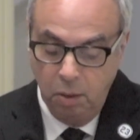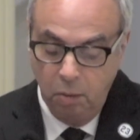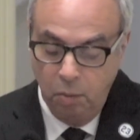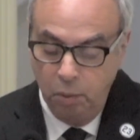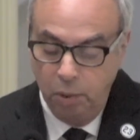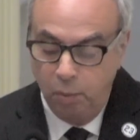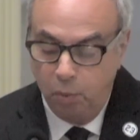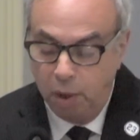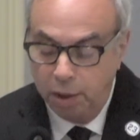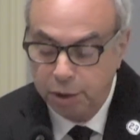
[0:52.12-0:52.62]

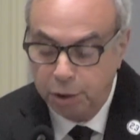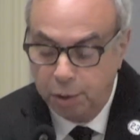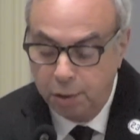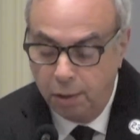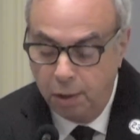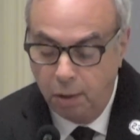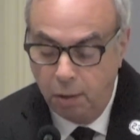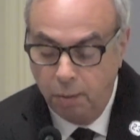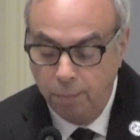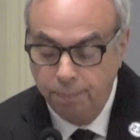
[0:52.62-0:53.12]
We rushed
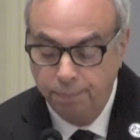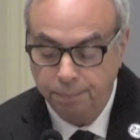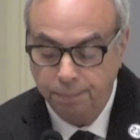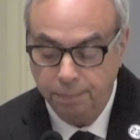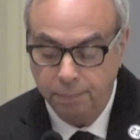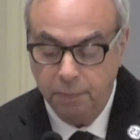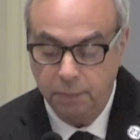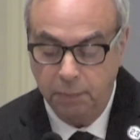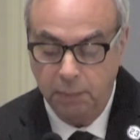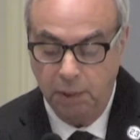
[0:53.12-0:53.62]
home
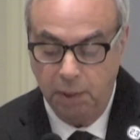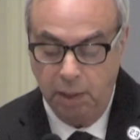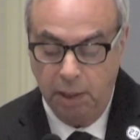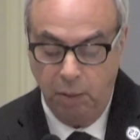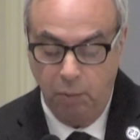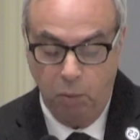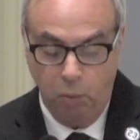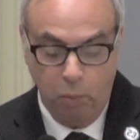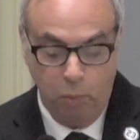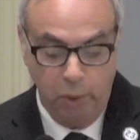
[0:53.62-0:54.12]

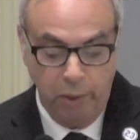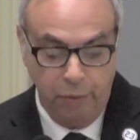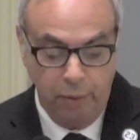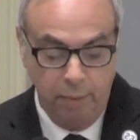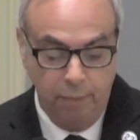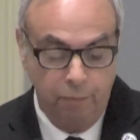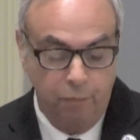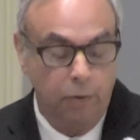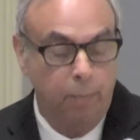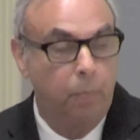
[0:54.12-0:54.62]
and were with
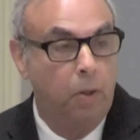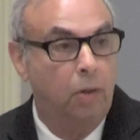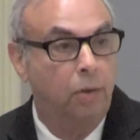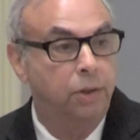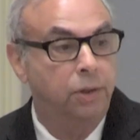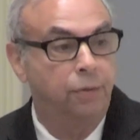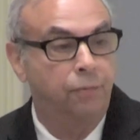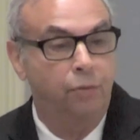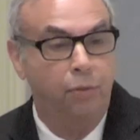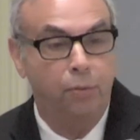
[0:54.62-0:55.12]
him for
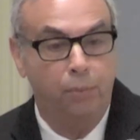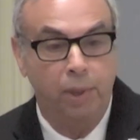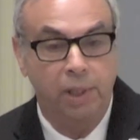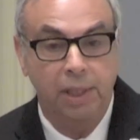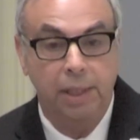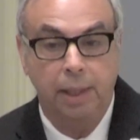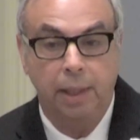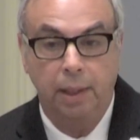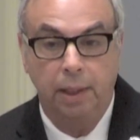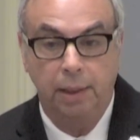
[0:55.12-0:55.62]
parts of 3
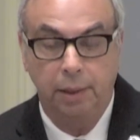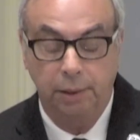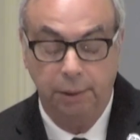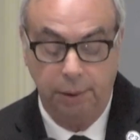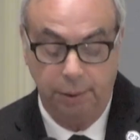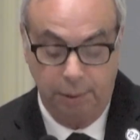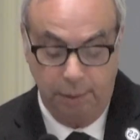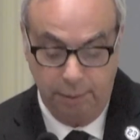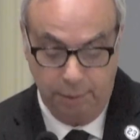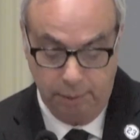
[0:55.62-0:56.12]
days.
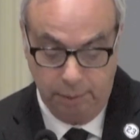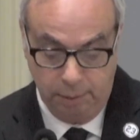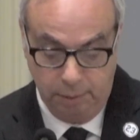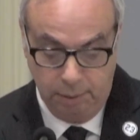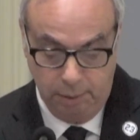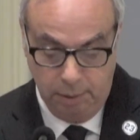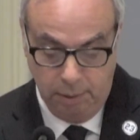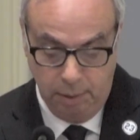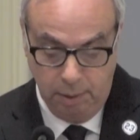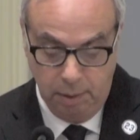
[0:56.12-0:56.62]

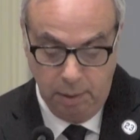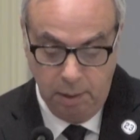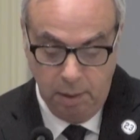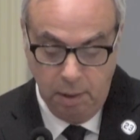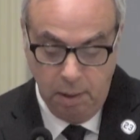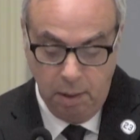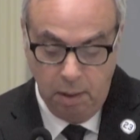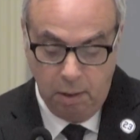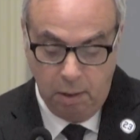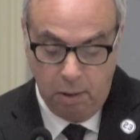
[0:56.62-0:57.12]

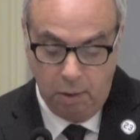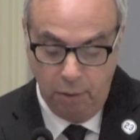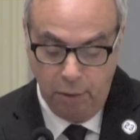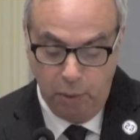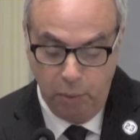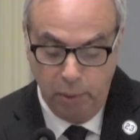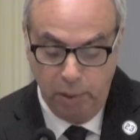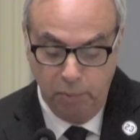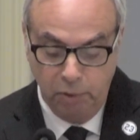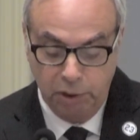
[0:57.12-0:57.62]

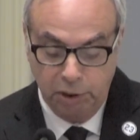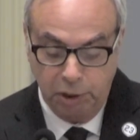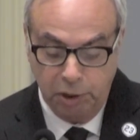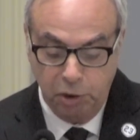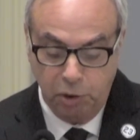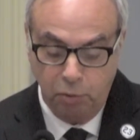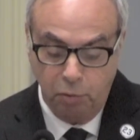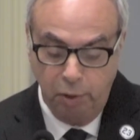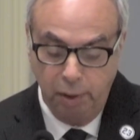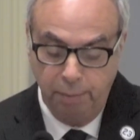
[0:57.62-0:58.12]
Although he was
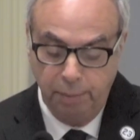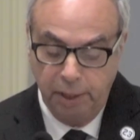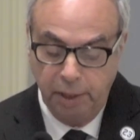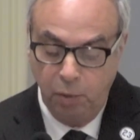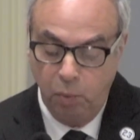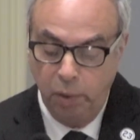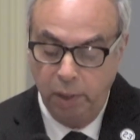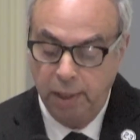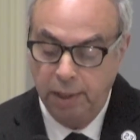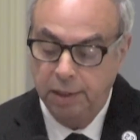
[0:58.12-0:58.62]
extremely
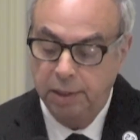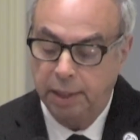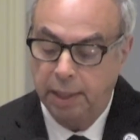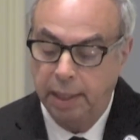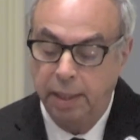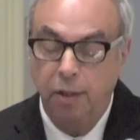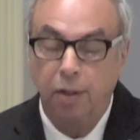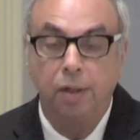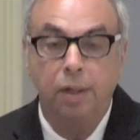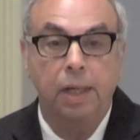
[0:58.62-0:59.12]
weak,
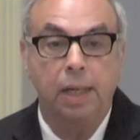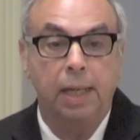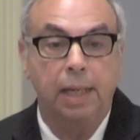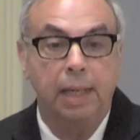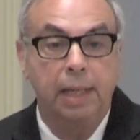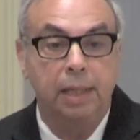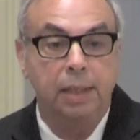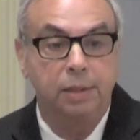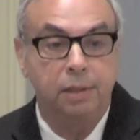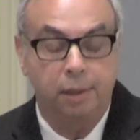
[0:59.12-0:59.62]
tired, and in